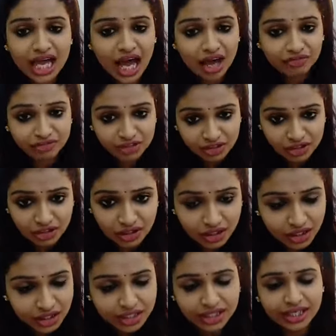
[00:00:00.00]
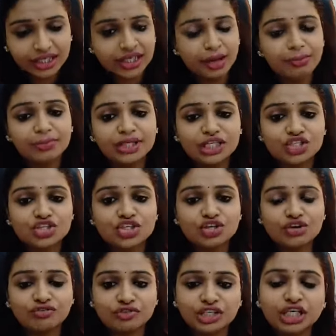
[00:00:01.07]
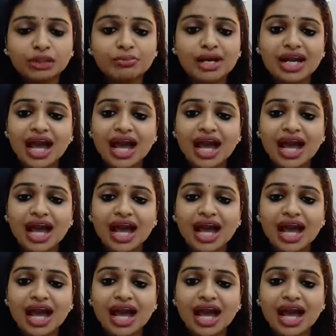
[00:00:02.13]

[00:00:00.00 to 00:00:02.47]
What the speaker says: after the completion of treatment,